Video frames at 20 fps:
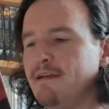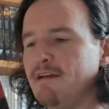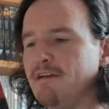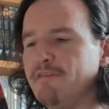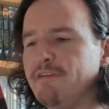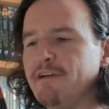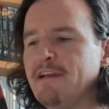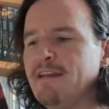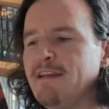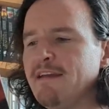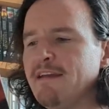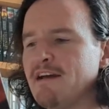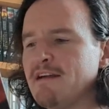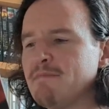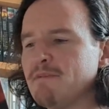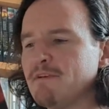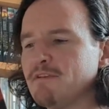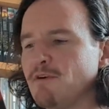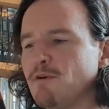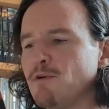A finely
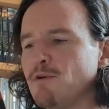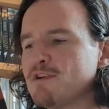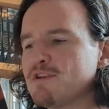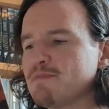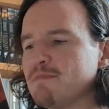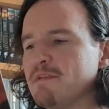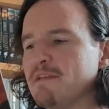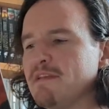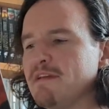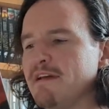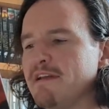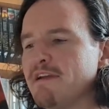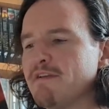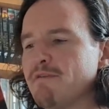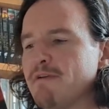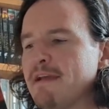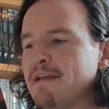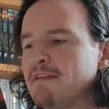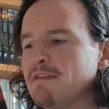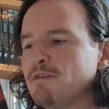armoured horseman and a
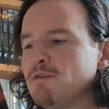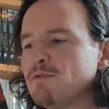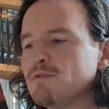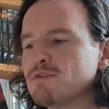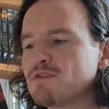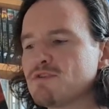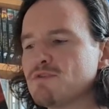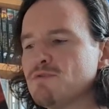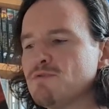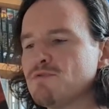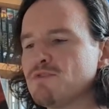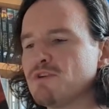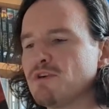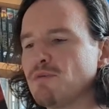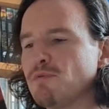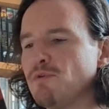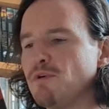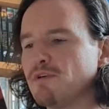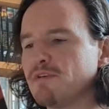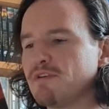red-cloaked
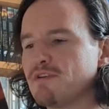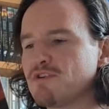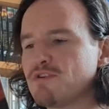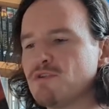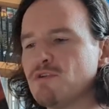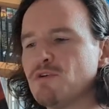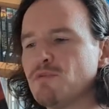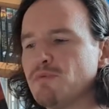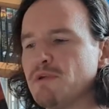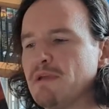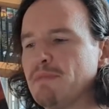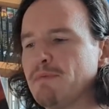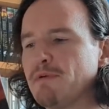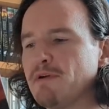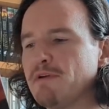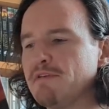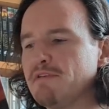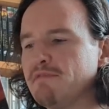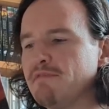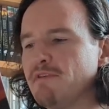soldier walked a short way
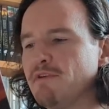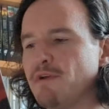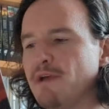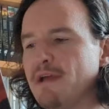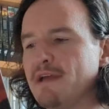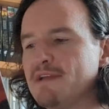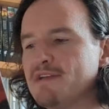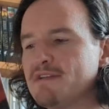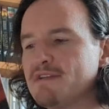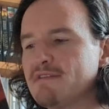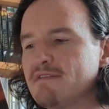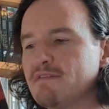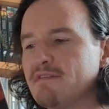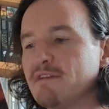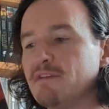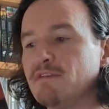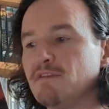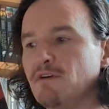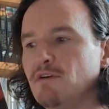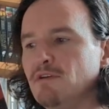proud of the rest
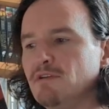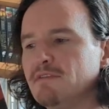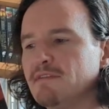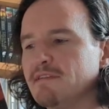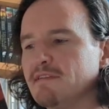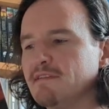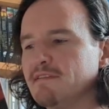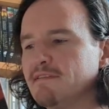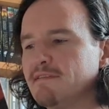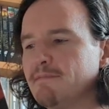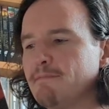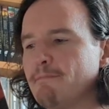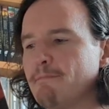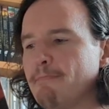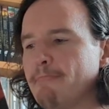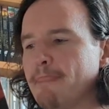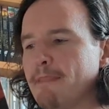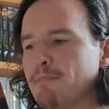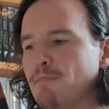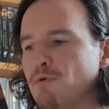and halted,
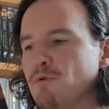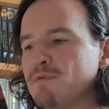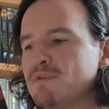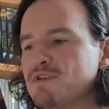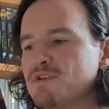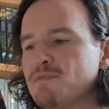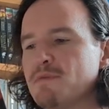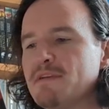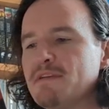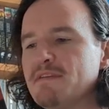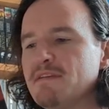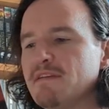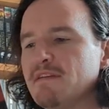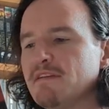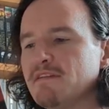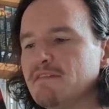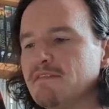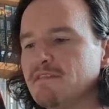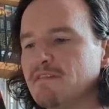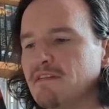both squinting
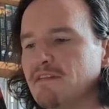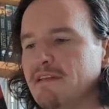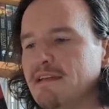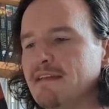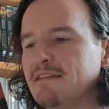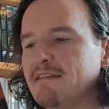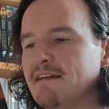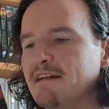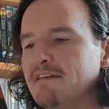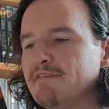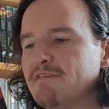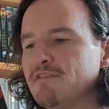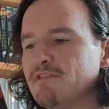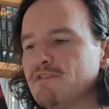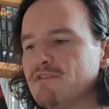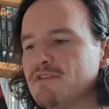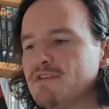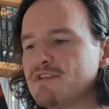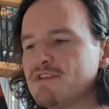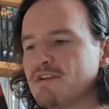into the late
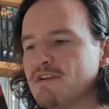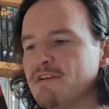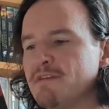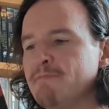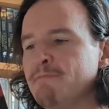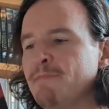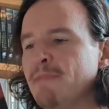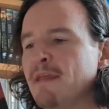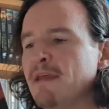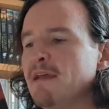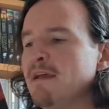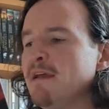afternoon sun